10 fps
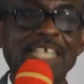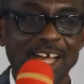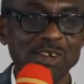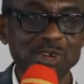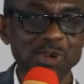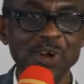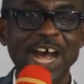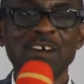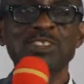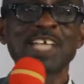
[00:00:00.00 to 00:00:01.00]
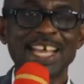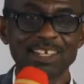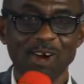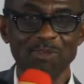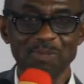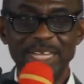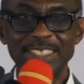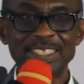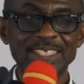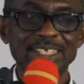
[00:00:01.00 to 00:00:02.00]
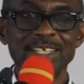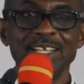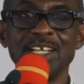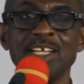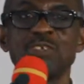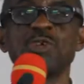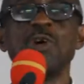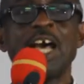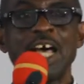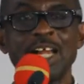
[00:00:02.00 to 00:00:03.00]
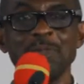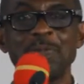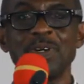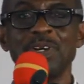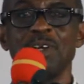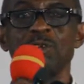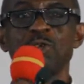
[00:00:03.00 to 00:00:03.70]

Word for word: can do outside government is to help